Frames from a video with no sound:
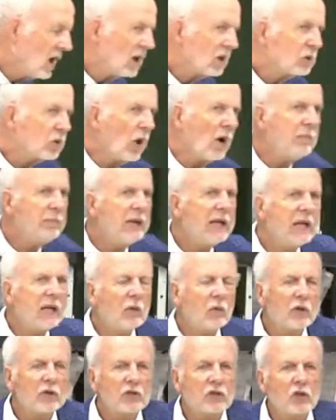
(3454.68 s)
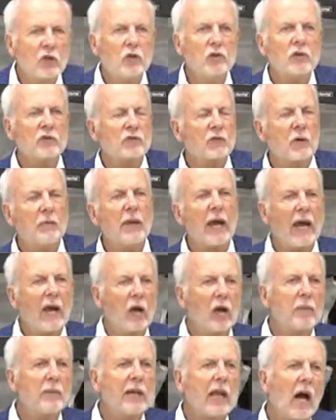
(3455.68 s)
So I'm meeting with students from
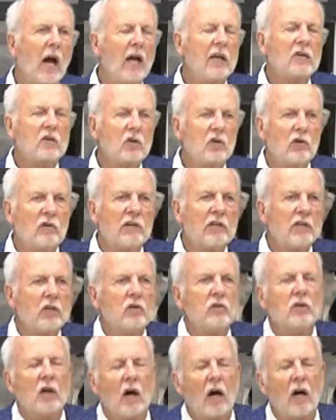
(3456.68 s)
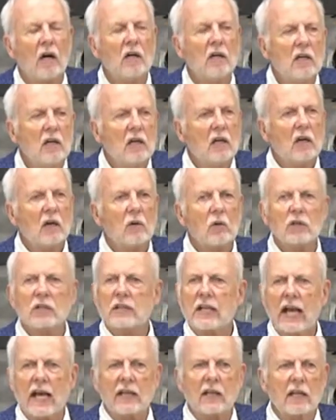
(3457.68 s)
Harriman High School in Utah, where
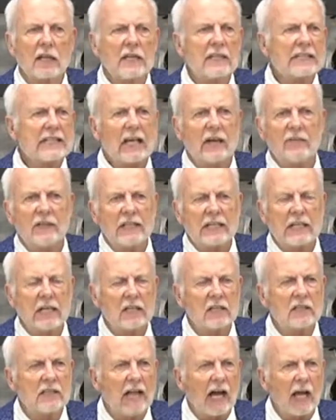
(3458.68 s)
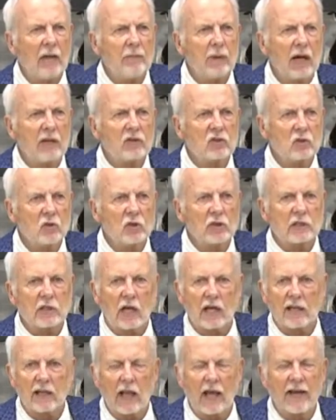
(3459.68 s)
sadly 7 kids died by
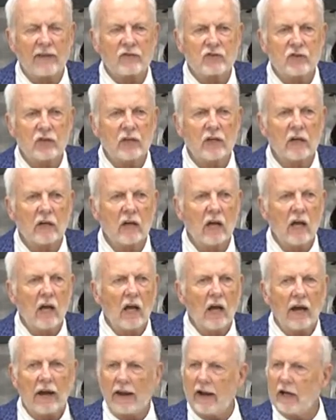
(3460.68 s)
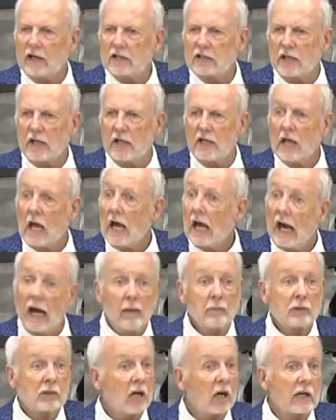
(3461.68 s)
suicide last year. And I said,
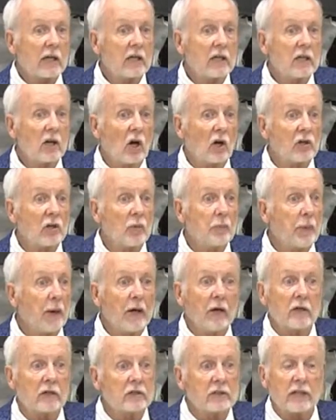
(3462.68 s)
I'm talking to all your parents